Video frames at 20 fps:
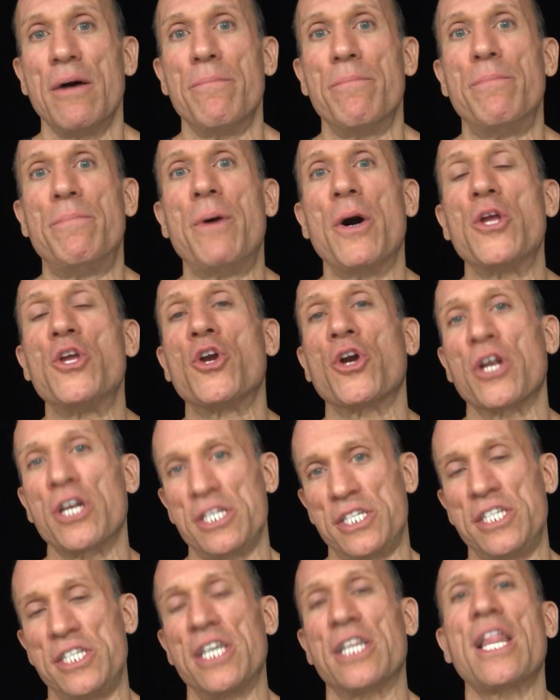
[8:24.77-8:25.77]
But you're going to
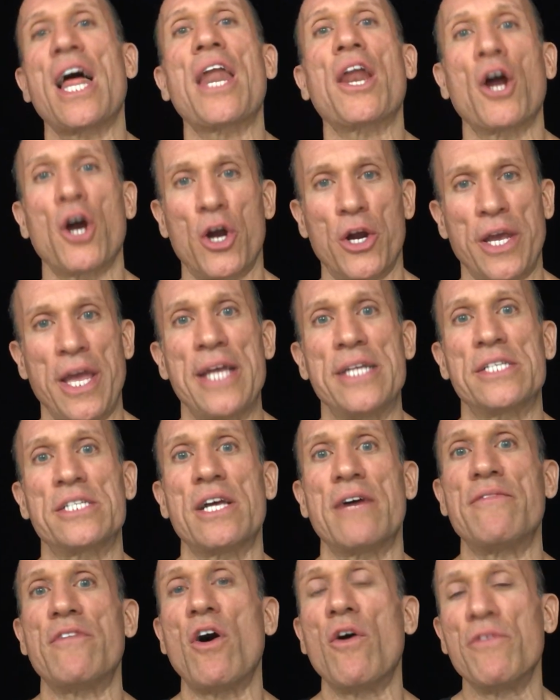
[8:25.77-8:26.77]
see a lot of hurricane
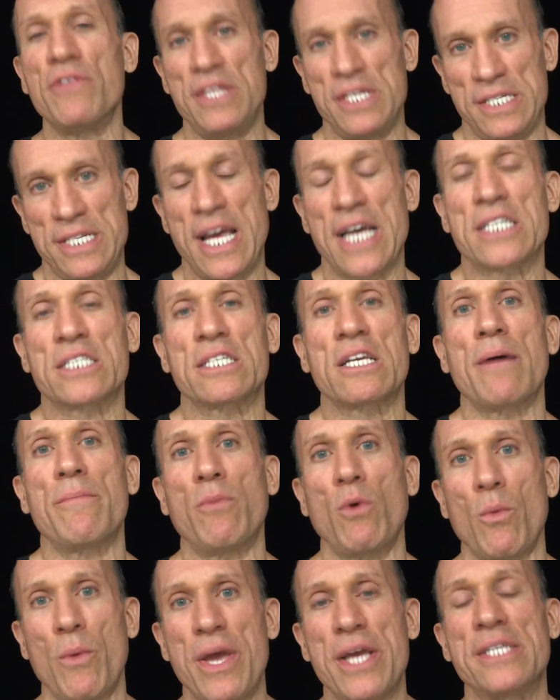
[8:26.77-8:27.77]
stuff over these next
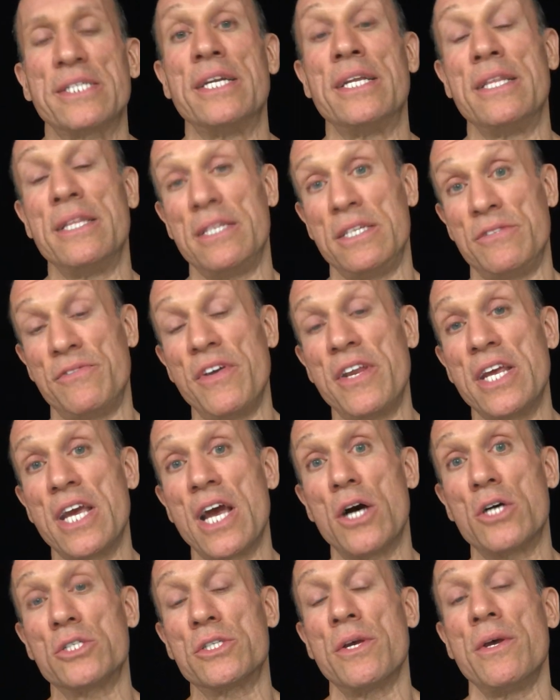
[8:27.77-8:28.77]
couple weeks and in these
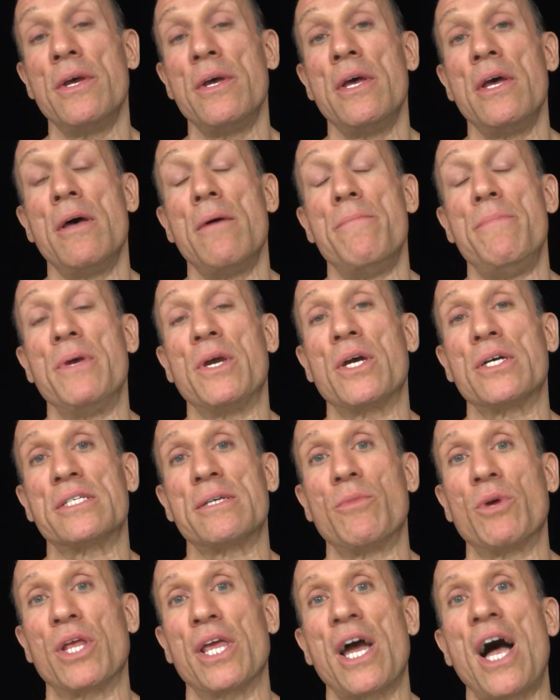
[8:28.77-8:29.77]
videos because
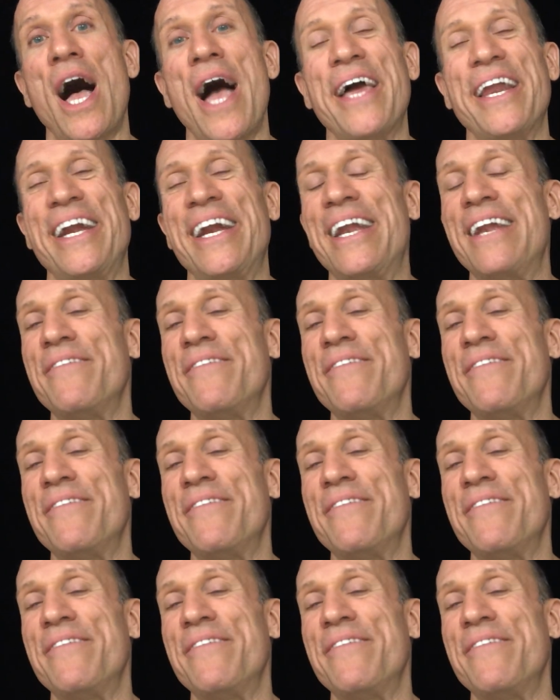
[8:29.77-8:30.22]
I'm really high in it.